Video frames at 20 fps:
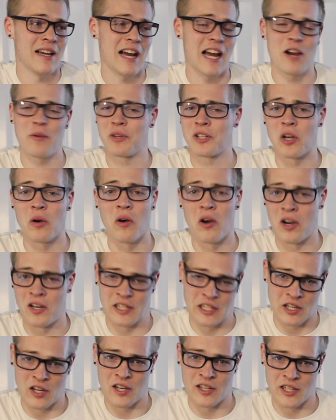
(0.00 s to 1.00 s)
I would go on
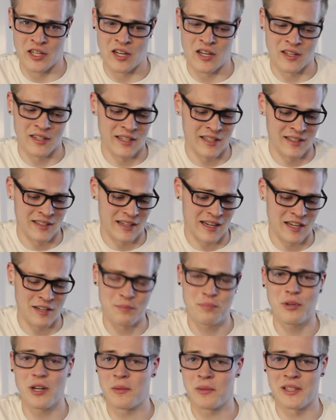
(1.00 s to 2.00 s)
and on and on, and
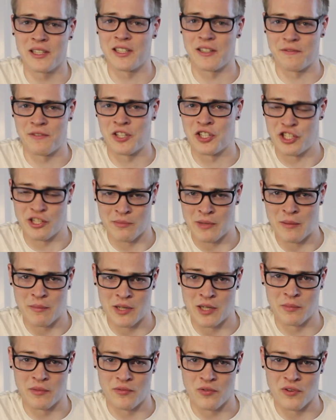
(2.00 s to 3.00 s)
I'd probably end up finishing my
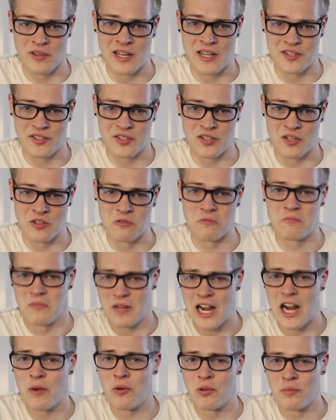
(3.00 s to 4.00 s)
beer before that, so
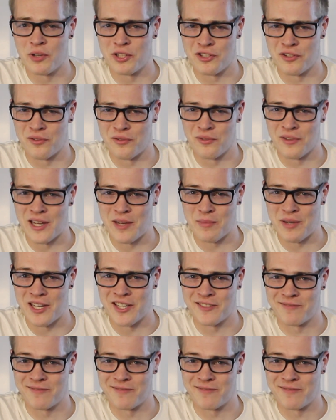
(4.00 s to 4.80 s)
I won't put you through that pain.